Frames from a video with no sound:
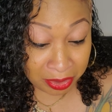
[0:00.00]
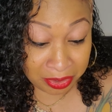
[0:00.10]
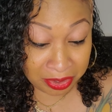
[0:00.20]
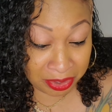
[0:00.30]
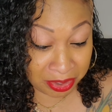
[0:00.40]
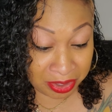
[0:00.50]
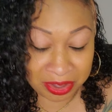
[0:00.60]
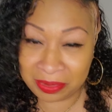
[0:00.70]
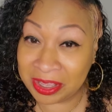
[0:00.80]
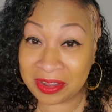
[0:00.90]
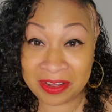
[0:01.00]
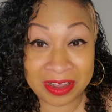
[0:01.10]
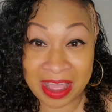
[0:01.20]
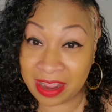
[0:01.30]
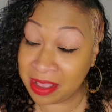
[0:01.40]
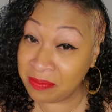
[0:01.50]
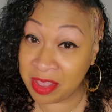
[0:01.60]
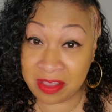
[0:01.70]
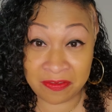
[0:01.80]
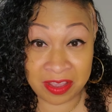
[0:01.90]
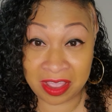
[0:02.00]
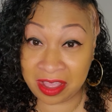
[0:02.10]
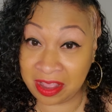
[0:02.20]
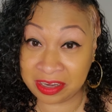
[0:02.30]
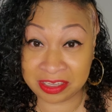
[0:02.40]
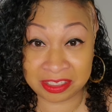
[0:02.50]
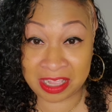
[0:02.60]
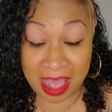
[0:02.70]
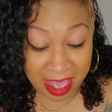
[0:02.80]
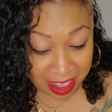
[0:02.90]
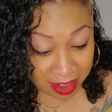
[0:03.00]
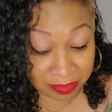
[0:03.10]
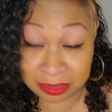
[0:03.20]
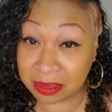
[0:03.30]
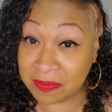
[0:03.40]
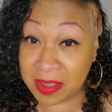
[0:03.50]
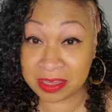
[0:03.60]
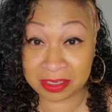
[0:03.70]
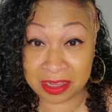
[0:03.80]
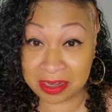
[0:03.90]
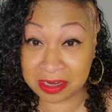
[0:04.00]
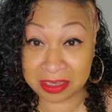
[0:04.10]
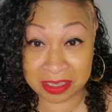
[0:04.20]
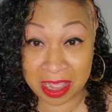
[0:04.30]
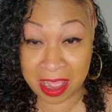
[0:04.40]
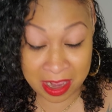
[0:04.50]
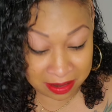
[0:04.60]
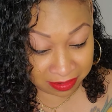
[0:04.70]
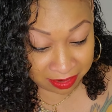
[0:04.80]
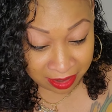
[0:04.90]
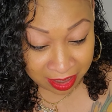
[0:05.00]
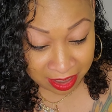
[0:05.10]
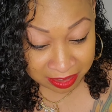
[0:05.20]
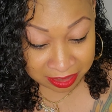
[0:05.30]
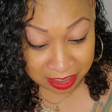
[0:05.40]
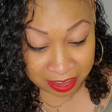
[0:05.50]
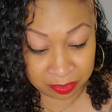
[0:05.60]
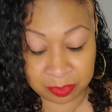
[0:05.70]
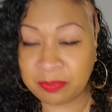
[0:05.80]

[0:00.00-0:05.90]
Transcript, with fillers: Ooh, we all got a, motherfucking ugly side. I'm gonna talk about this ugly side to the Libra.